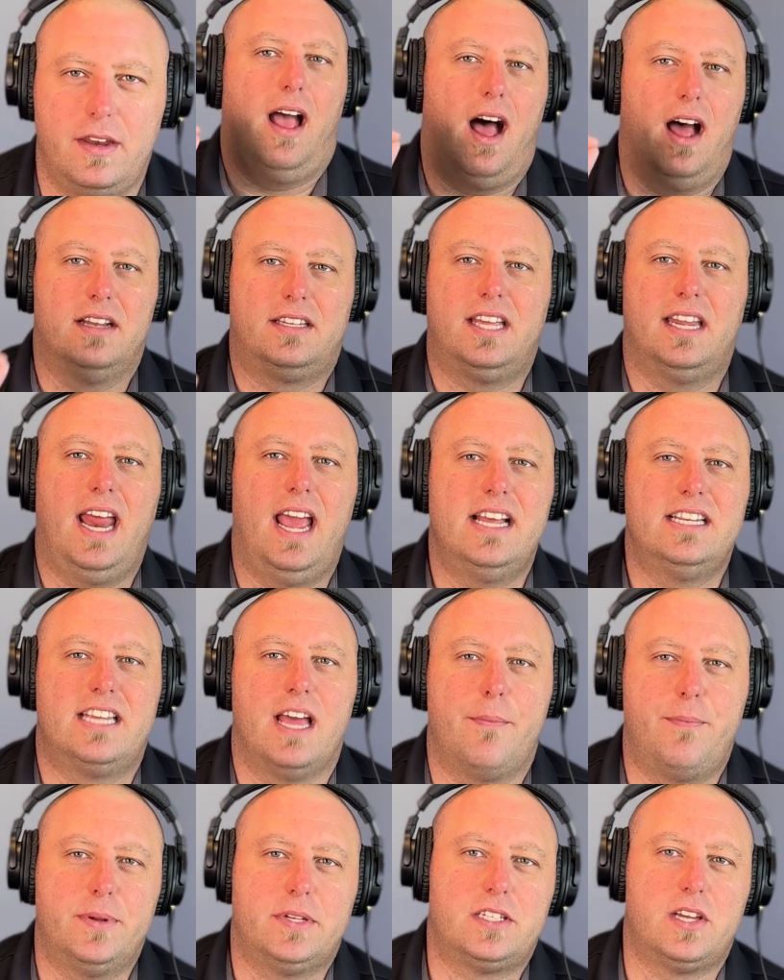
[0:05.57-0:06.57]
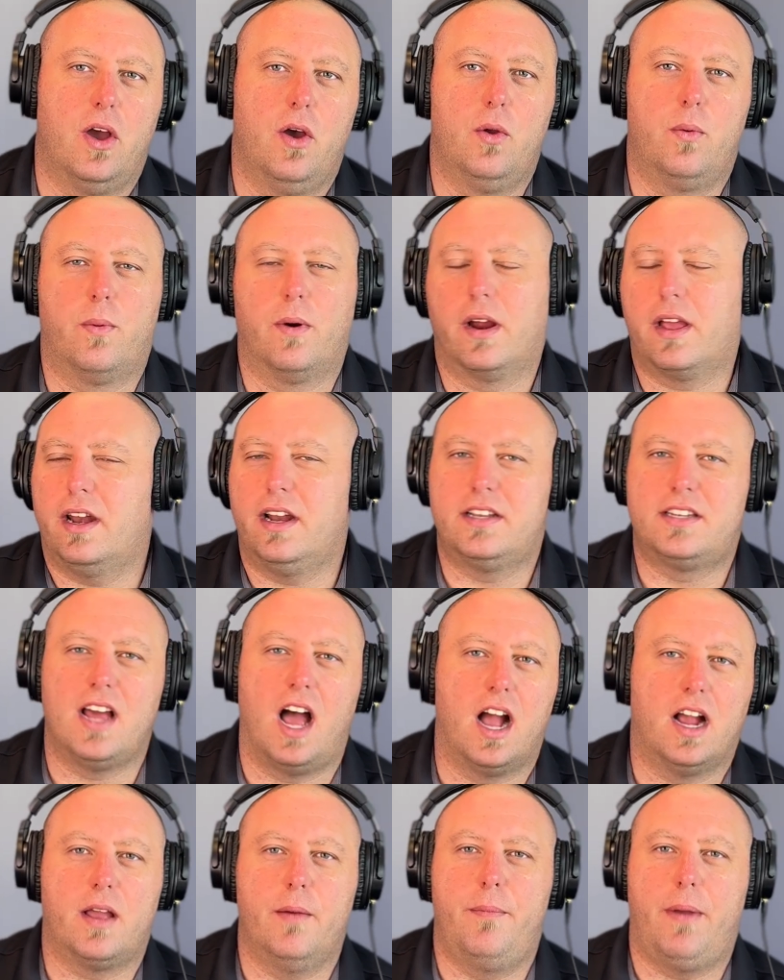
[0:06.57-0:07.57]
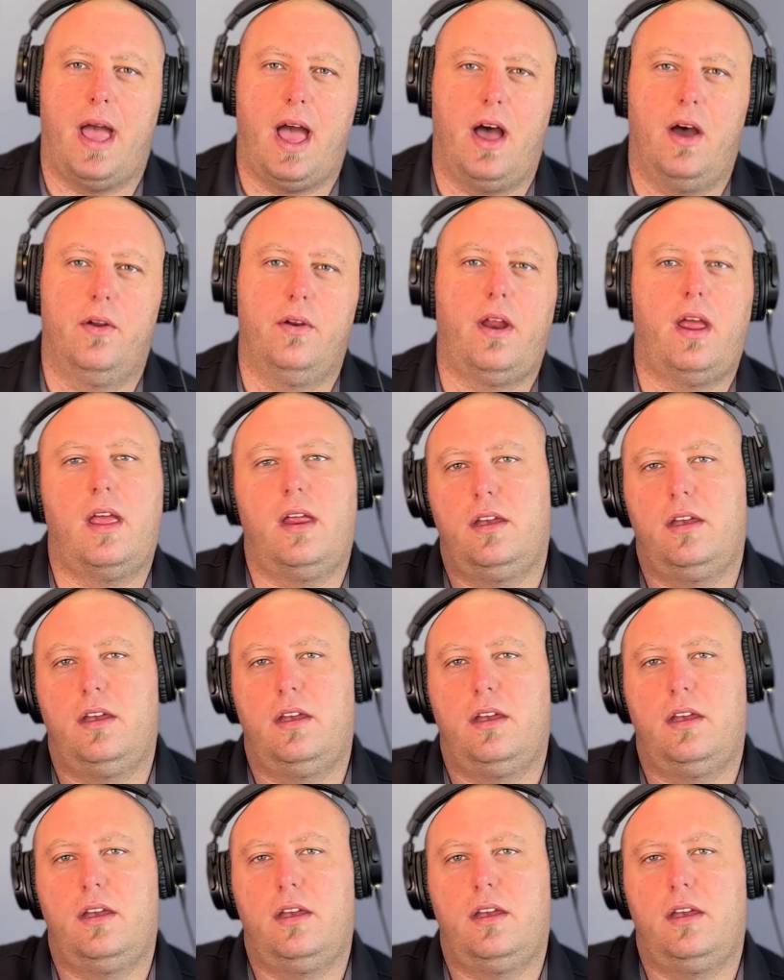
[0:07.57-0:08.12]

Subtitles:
On today's episode, we're going to talk about